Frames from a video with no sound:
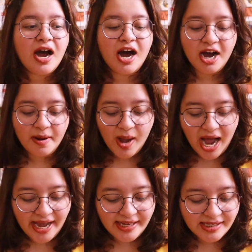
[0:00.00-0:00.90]

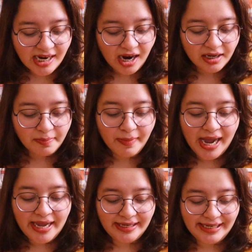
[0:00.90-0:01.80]
I start
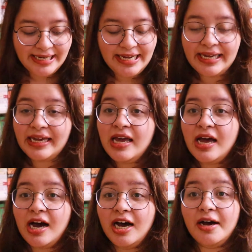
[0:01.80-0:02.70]
by reading
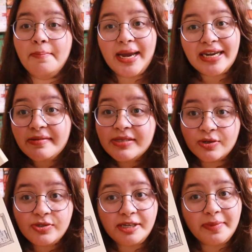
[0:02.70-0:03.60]
My Name is
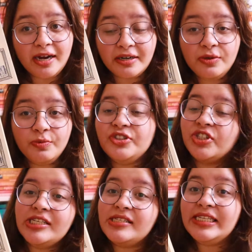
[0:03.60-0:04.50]
Lucy Barton, which is